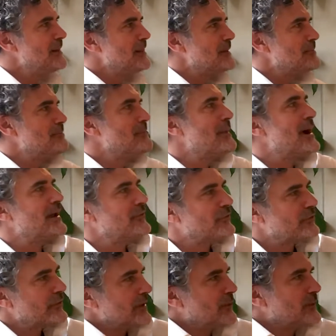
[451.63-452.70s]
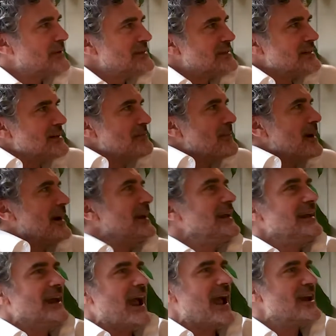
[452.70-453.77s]
my frequency, my
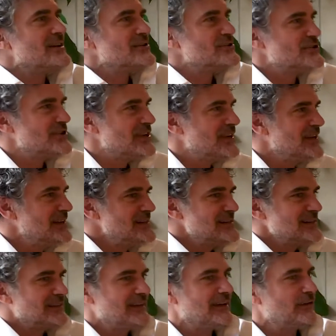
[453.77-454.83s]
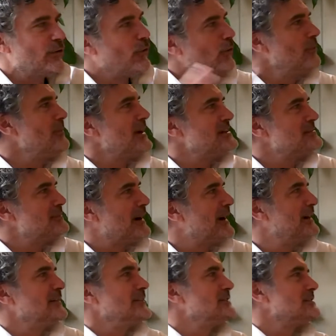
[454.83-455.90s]
energy, then all my
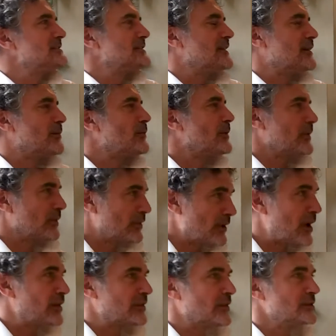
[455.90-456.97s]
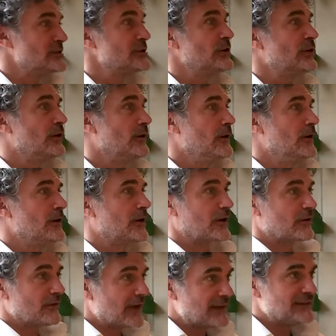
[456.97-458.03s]
smiles are worth nothing. So
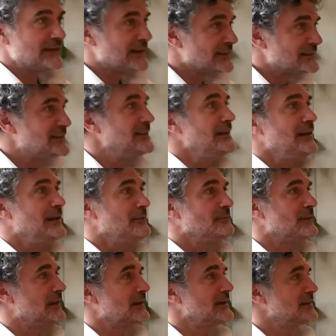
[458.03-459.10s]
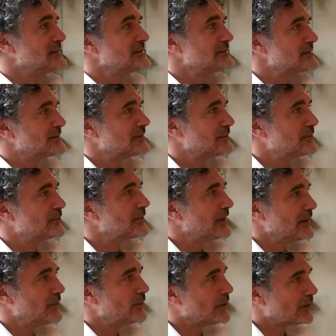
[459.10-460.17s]
creating a team that is
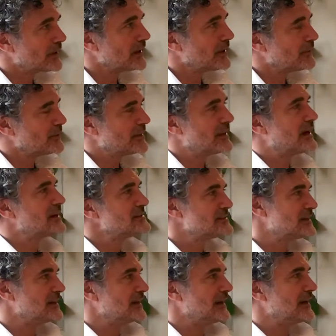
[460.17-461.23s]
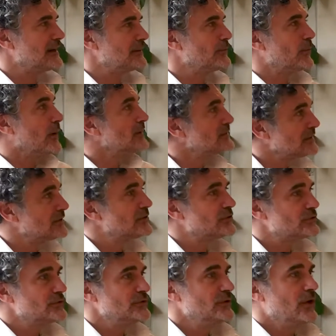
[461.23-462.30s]
really working with us and wanting
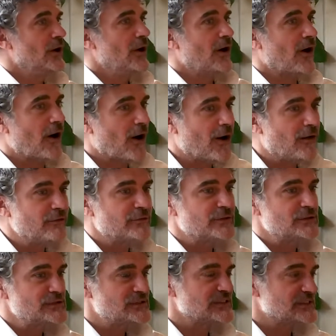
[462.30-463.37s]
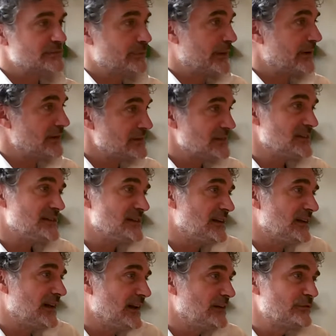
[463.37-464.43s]
to offer those experiences, and
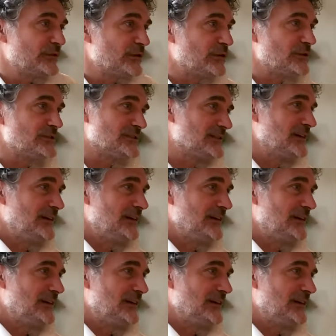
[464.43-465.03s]
then of course,